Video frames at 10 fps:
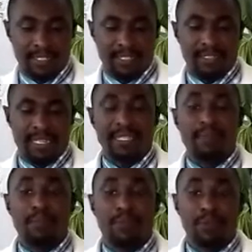that's the
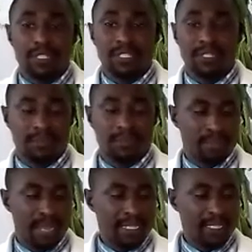most
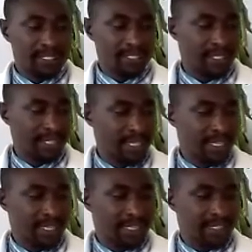plant.
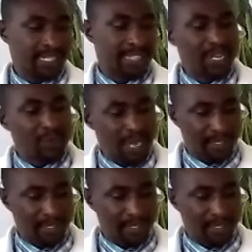The third one